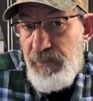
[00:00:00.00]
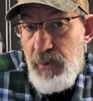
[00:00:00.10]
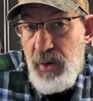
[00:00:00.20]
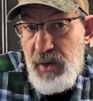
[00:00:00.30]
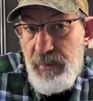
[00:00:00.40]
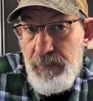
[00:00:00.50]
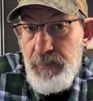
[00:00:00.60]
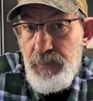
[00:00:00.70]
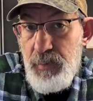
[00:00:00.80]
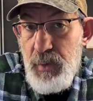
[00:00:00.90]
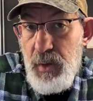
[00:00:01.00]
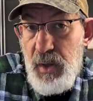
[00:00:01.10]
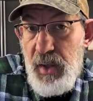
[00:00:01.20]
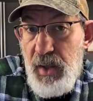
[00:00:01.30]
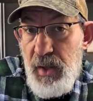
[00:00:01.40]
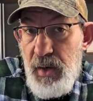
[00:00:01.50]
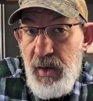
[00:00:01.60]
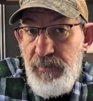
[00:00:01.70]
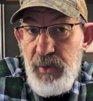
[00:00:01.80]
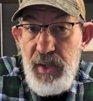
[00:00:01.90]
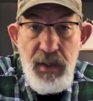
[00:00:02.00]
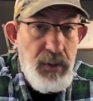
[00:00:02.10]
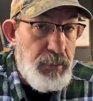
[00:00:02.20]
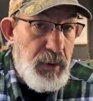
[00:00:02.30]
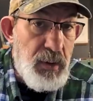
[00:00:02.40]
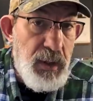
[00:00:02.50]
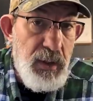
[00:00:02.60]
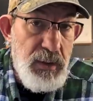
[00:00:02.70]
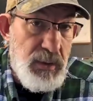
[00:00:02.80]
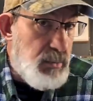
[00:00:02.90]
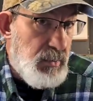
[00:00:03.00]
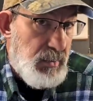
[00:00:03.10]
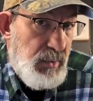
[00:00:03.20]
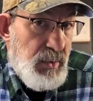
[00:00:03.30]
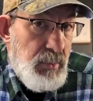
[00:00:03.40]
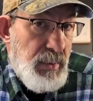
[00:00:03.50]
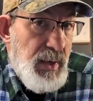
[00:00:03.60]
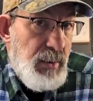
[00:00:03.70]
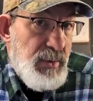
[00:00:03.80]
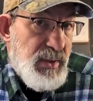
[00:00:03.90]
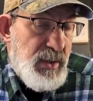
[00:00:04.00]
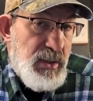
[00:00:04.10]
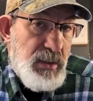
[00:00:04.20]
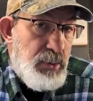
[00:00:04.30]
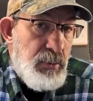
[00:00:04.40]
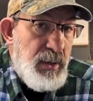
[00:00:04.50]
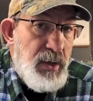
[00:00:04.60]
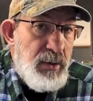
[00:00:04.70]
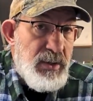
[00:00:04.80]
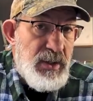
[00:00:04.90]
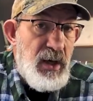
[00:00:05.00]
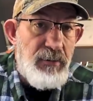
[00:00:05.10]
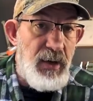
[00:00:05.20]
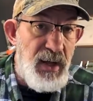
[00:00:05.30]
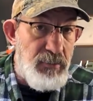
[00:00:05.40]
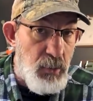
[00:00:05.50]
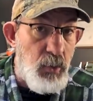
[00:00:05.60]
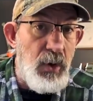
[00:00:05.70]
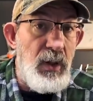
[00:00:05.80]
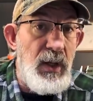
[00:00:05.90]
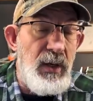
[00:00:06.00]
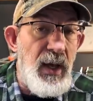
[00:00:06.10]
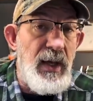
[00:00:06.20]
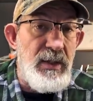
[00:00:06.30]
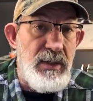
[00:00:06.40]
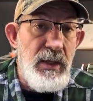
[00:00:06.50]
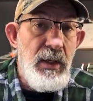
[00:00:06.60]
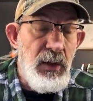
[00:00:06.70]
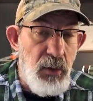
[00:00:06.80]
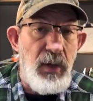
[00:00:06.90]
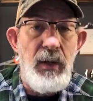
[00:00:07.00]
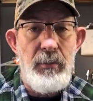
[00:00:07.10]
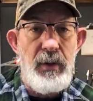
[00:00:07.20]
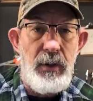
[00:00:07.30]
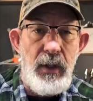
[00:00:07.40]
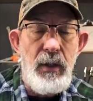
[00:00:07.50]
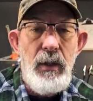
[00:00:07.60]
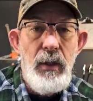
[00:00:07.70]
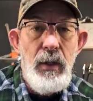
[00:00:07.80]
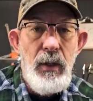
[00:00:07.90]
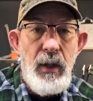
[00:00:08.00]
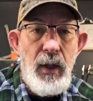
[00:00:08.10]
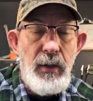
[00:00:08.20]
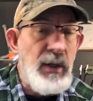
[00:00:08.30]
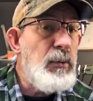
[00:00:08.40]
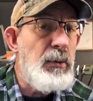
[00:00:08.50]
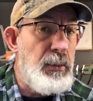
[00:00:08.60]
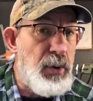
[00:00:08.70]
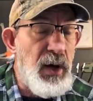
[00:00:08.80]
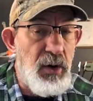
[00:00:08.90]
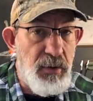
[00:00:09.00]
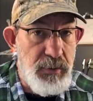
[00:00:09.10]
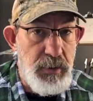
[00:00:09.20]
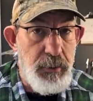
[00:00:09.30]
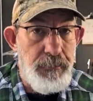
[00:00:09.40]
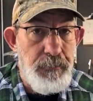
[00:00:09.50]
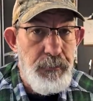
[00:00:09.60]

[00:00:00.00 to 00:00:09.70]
it for you. And if you like the buildings, you can buy them as kits and put them together yourself and have a really nice looking building. It's something you'll be proud of too.